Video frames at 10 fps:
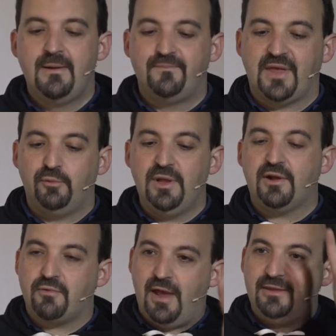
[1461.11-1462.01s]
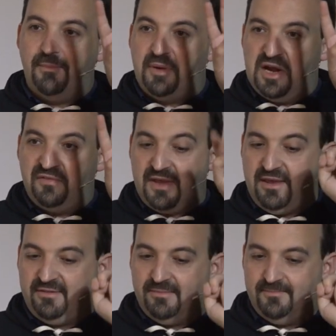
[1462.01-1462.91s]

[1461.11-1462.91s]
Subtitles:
that will create the pair of keys.